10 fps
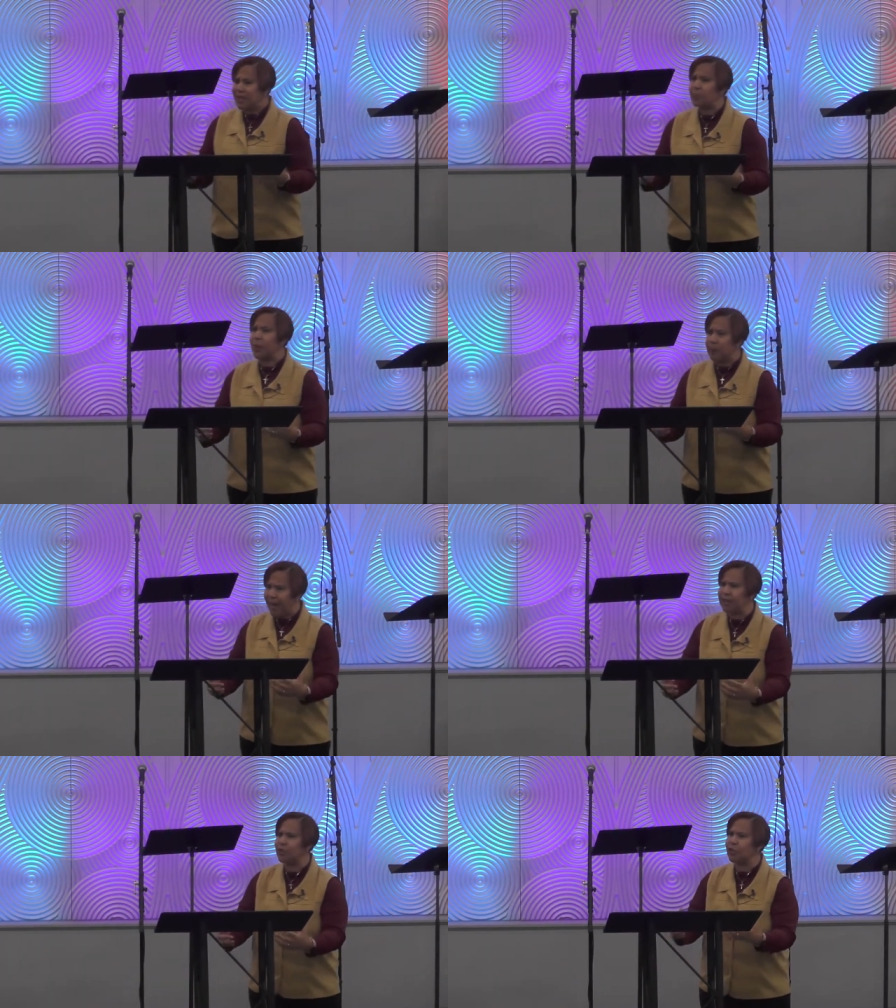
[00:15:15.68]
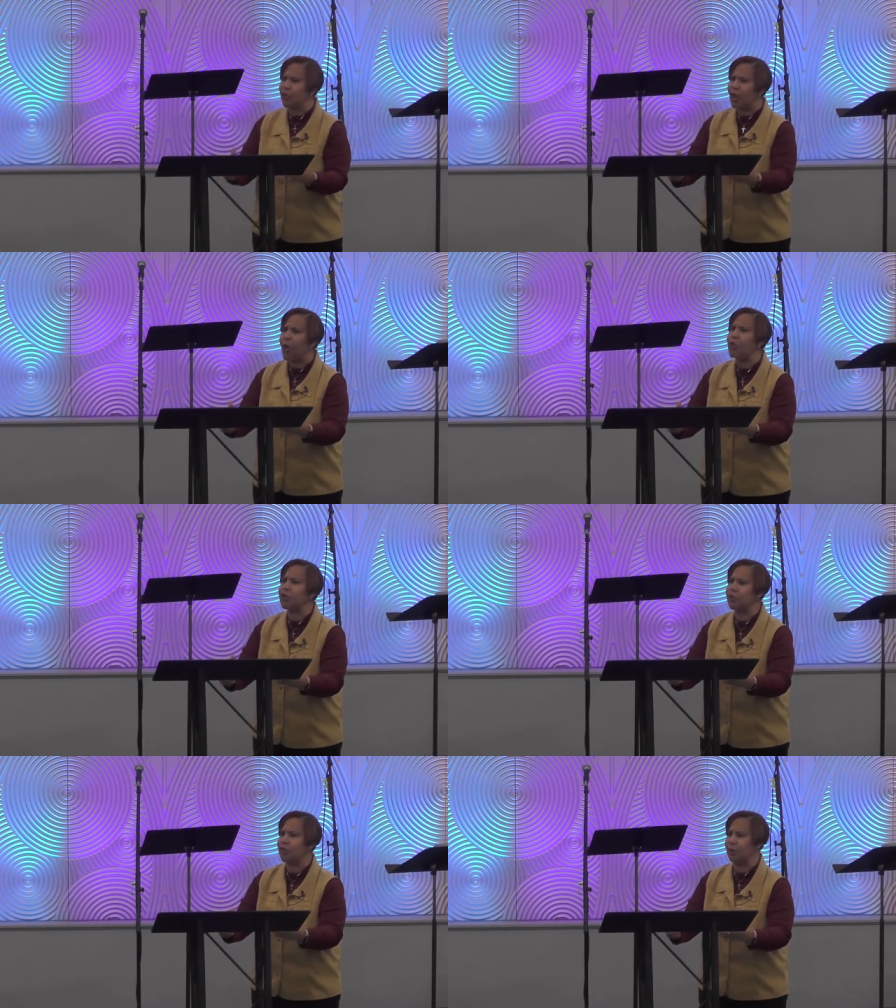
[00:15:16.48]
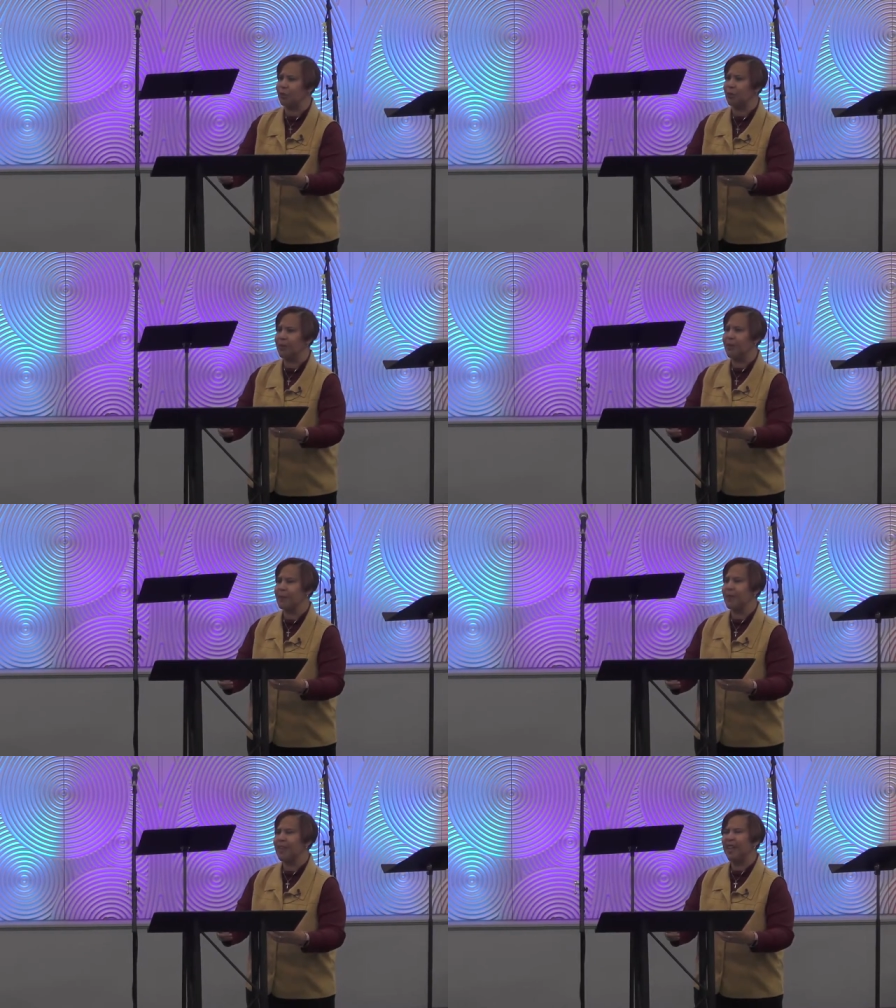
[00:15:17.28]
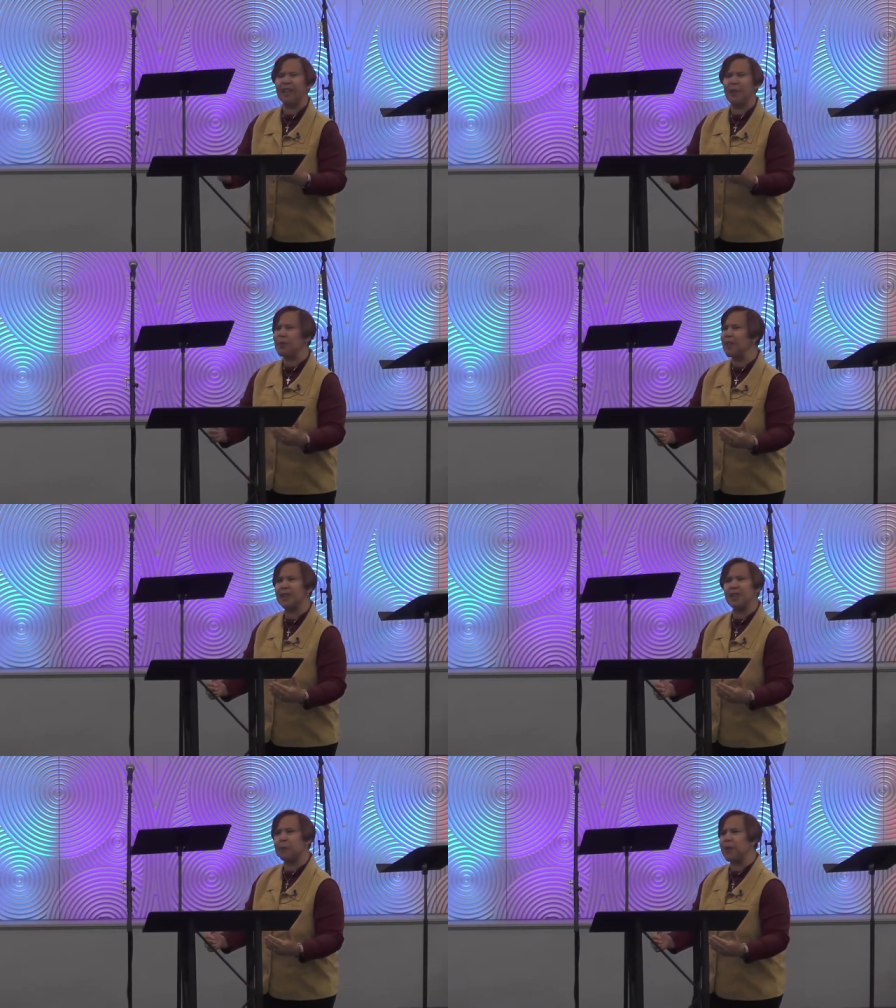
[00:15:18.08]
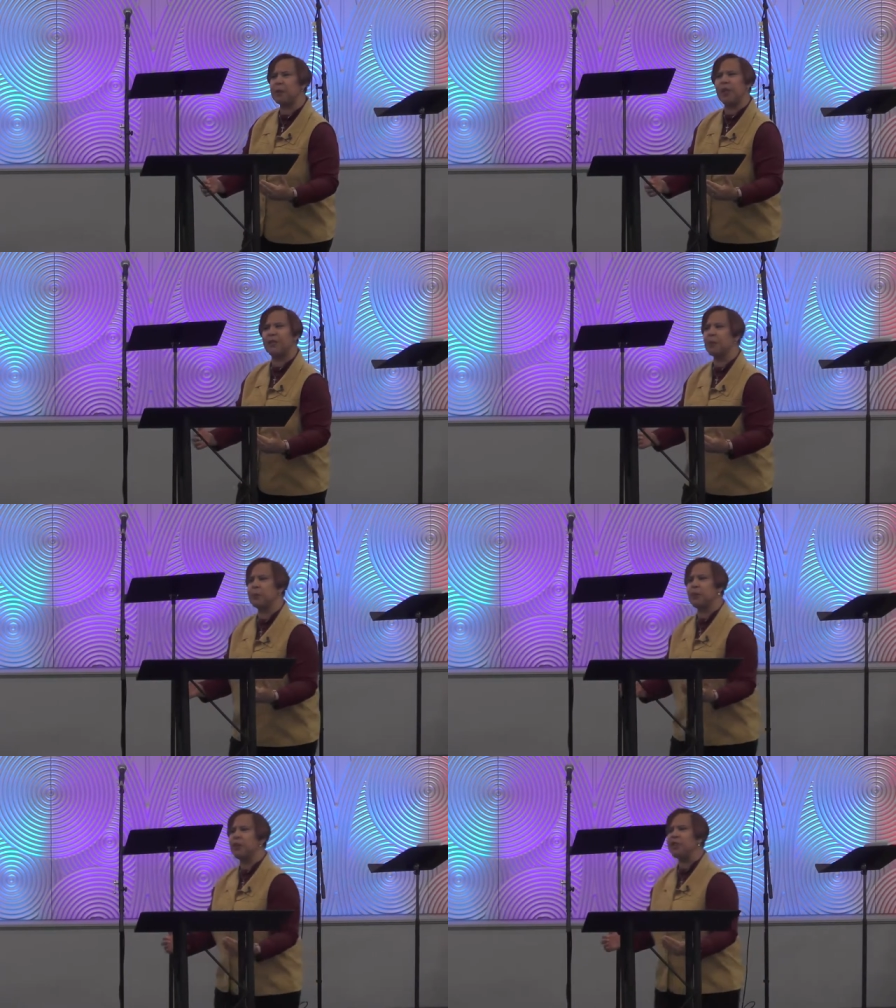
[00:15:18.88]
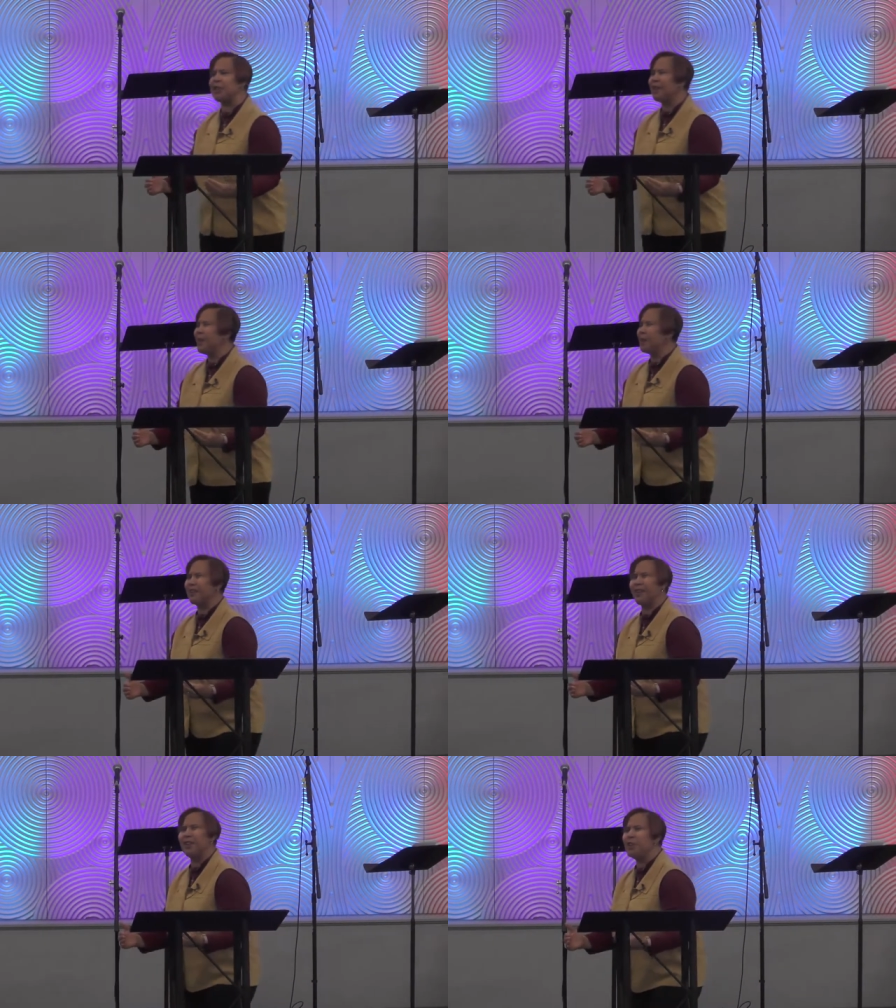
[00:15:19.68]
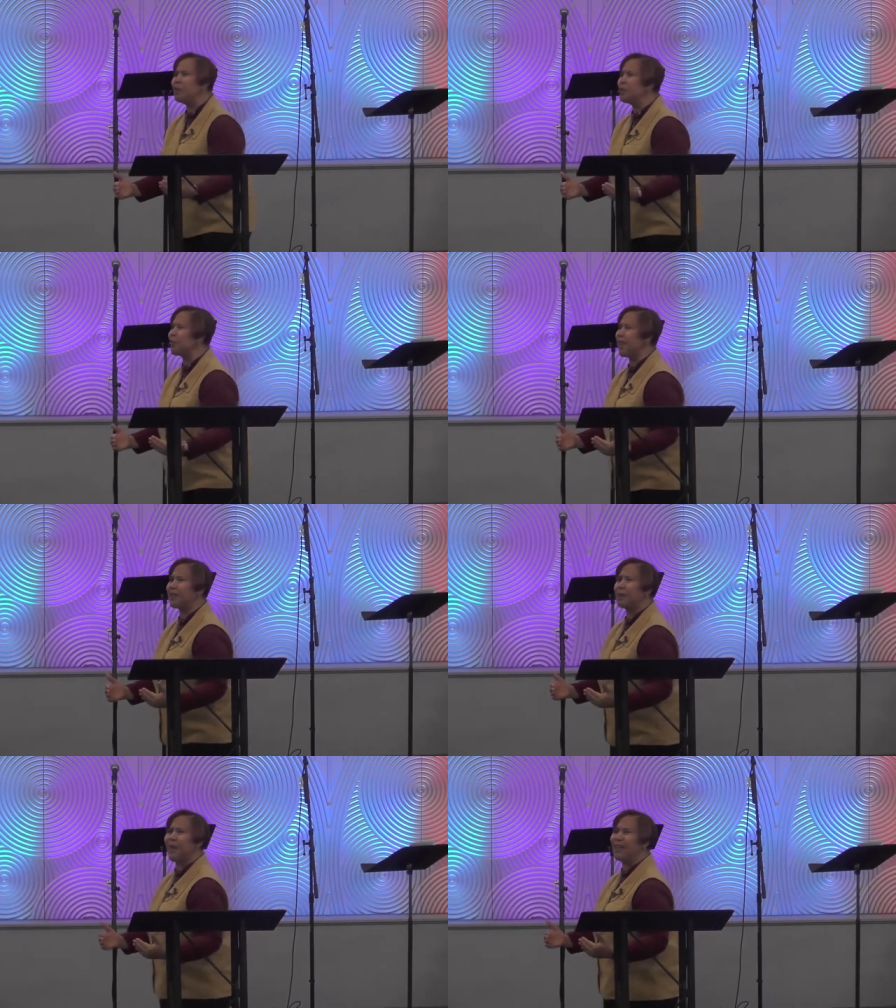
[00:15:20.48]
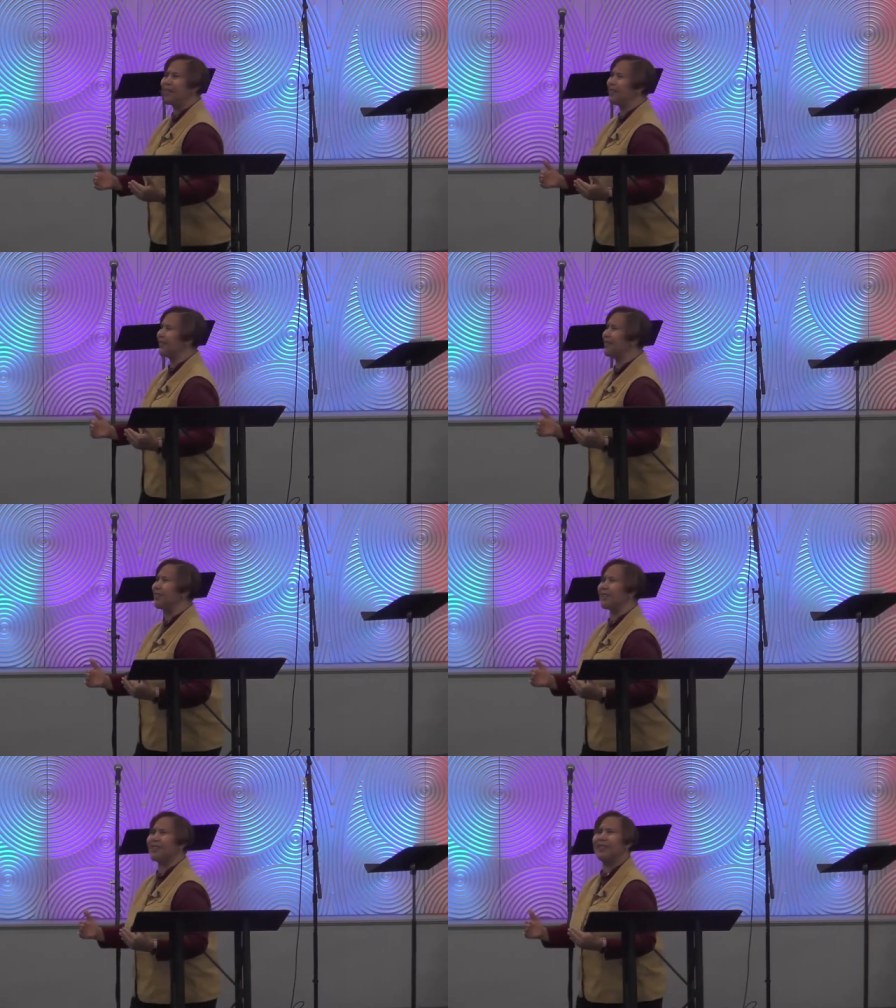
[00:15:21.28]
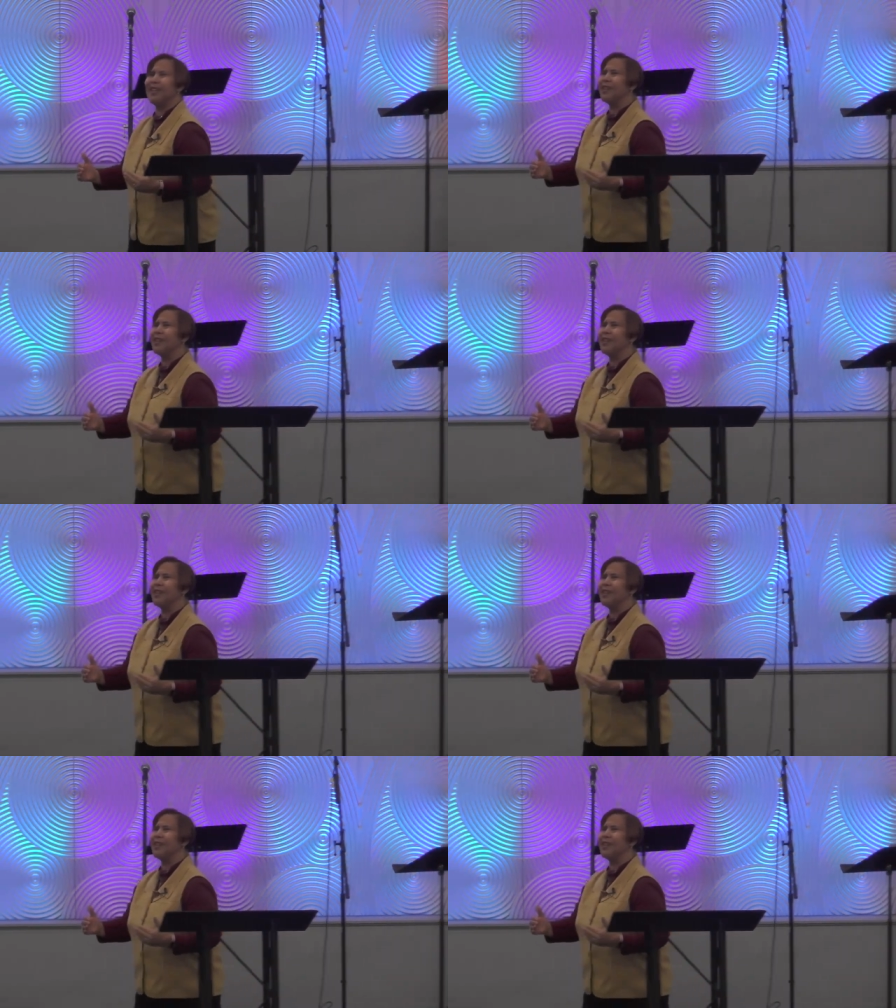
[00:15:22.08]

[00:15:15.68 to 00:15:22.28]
That's what a pastor's called to do. And I realize that people have abused it, but the news has made it just,